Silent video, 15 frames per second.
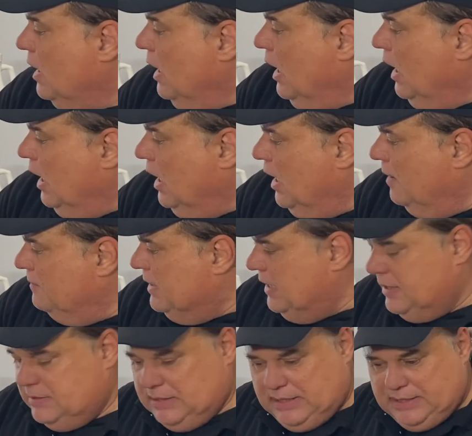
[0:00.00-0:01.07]

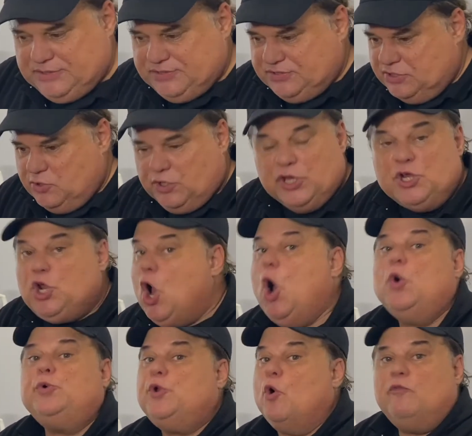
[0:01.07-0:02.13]
You can
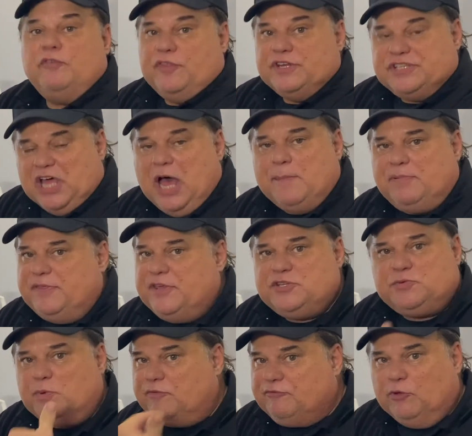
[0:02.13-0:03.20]
coat over the top of this
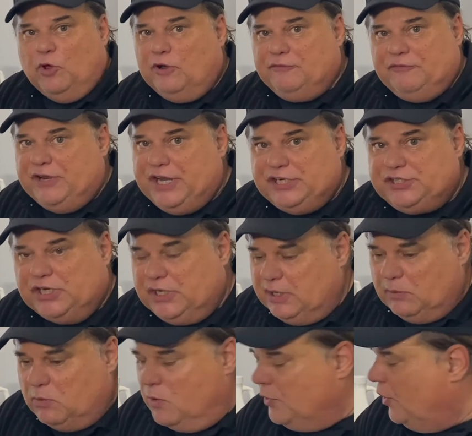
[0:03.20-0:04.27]
with floor finish. It
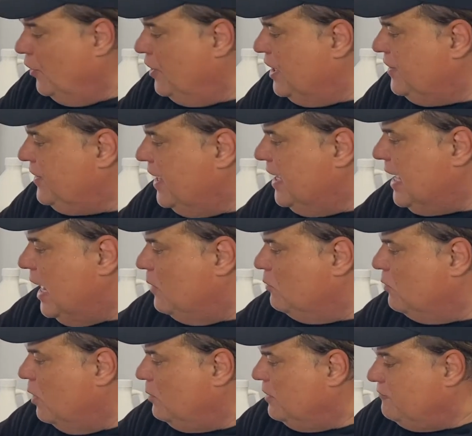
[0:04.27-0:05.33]
won't hurt anything. And
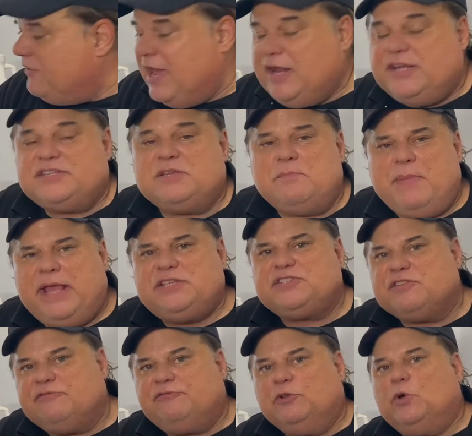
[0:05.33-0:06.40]
what we found is it makes the
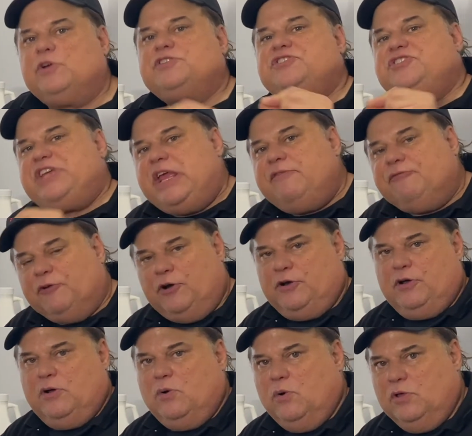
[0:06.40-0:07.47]
floor safer
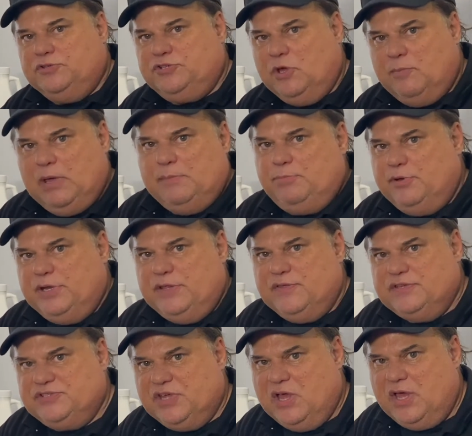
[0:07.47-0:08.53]
also by putting
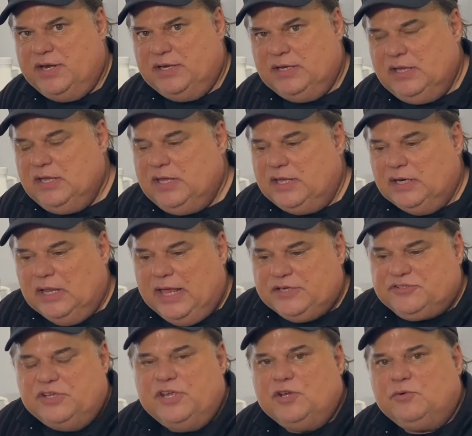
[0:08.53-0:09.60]
this on. It'll
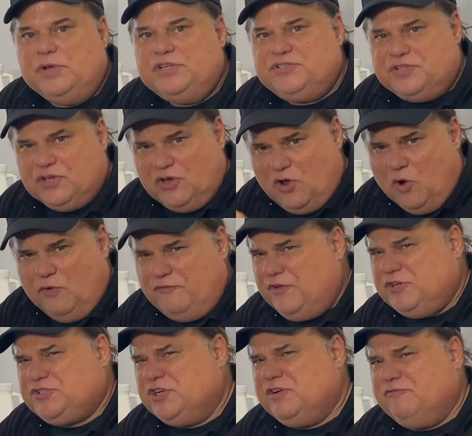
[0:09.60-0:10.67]
actually increase the
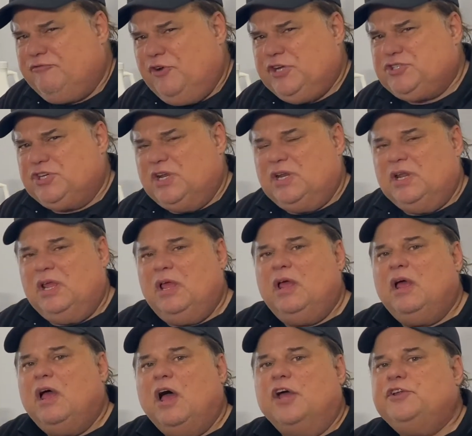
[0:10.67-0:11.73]
coefficient of friction
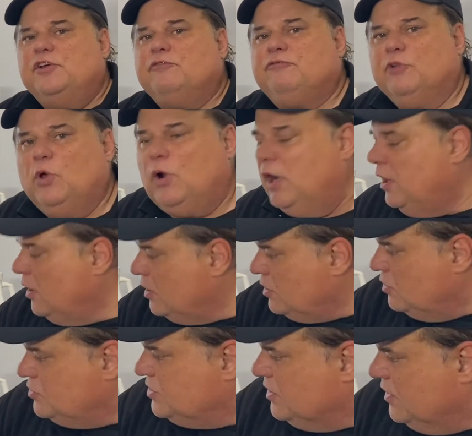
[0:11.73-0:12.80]
on your floor
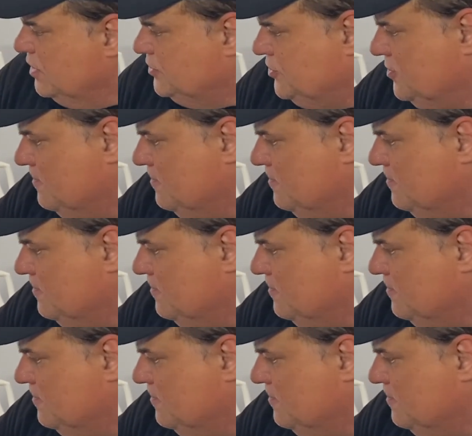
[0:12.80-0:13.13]
using this.